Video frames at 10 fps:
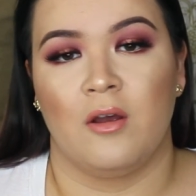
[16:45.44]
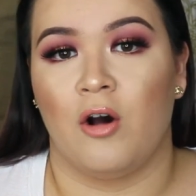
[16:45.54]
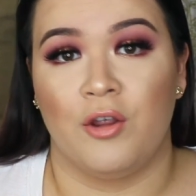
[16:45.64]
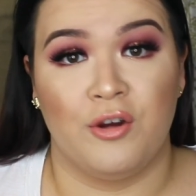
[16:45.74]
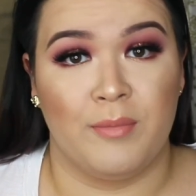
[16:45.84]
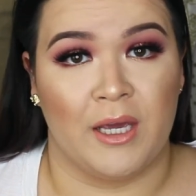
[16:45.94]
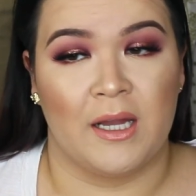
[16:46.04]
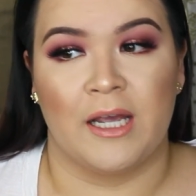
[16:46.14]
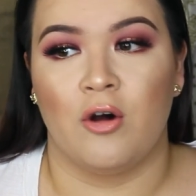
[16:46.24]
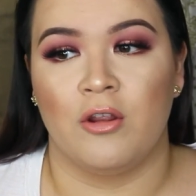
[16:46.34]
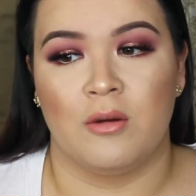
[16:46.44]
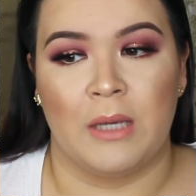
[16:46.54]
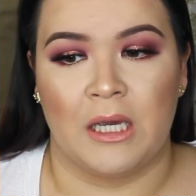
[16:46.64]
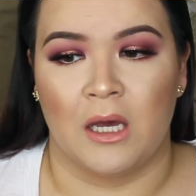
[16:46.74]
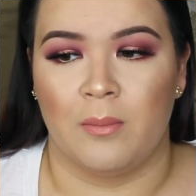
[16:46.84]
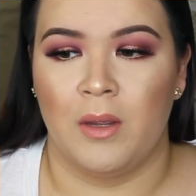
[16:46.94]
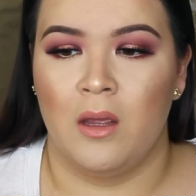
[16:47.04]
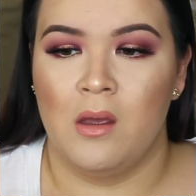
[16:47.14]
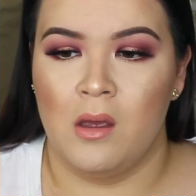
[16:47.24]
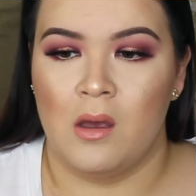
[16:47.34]
all their makeup.
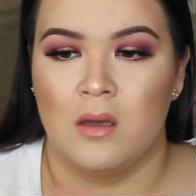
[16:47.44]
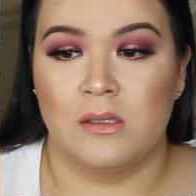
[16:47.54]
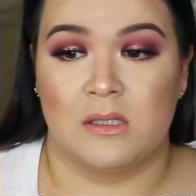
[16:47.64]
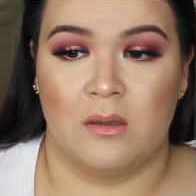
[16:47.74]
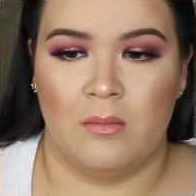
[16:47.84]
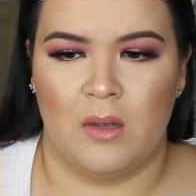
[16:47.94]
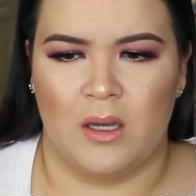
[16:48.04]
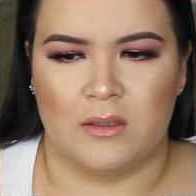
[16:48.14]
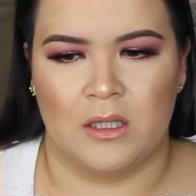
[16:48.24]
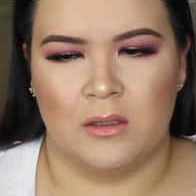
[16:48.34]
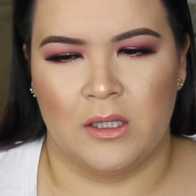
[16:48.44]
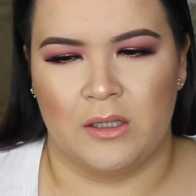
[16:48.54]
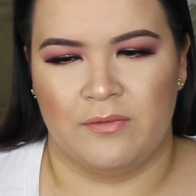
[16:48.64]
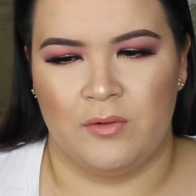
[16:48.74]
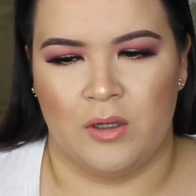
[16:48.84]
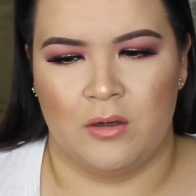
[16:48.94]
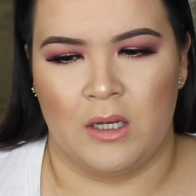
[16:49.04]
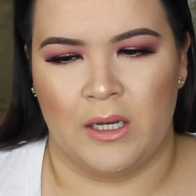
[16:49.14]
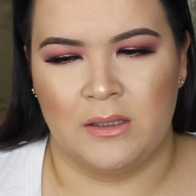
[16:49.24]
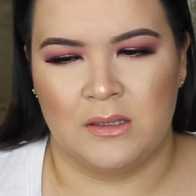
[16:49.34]
Some, I think, like a few other
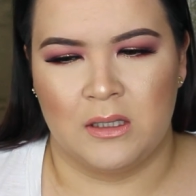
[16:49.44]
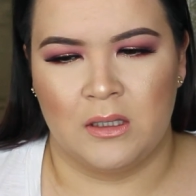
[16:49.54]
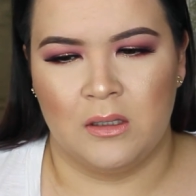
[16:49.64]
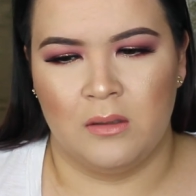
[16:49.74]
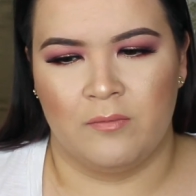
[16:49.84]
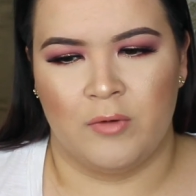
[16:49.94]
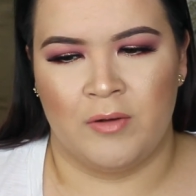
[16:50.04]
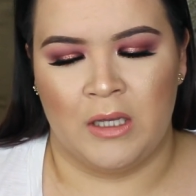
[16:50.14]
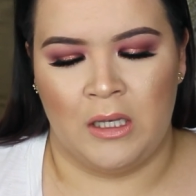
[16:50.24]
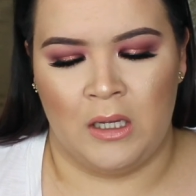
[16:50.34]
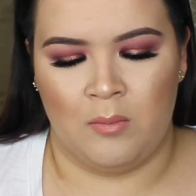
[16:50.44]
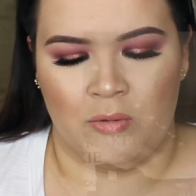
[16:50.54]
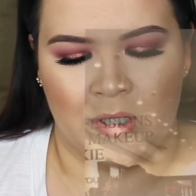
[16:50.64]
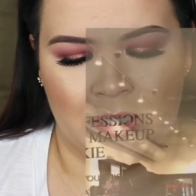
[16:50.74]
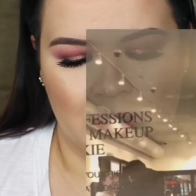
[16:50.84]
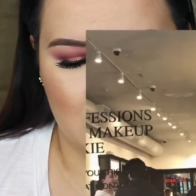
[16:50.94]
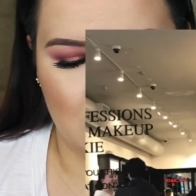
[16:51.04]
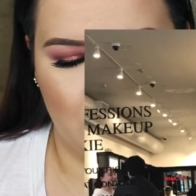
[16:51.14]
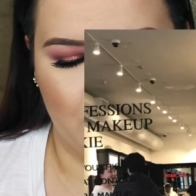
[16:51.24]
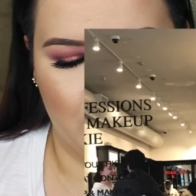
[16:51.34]
lines there. Very indie
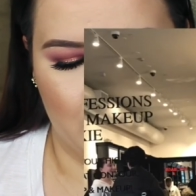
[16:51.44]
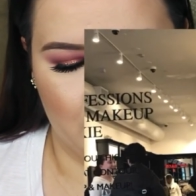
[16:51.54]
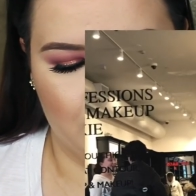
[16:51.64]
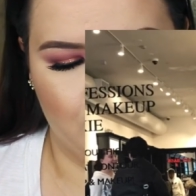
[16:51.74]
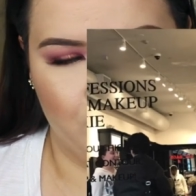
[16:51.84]
brands, but